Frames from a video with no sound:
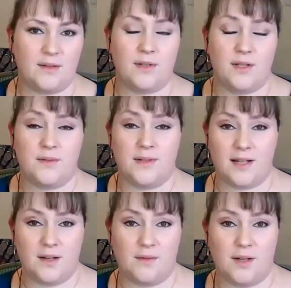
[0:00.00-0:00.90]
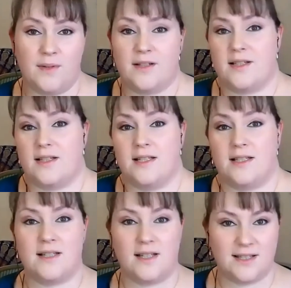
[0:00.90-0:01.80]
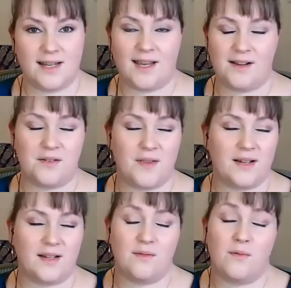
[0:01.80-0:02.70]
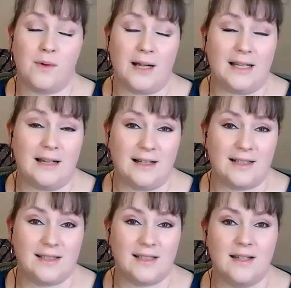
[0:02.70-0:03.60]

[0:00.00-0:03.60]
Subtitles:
We do it anyway because it's nice to anchor that in. Why not?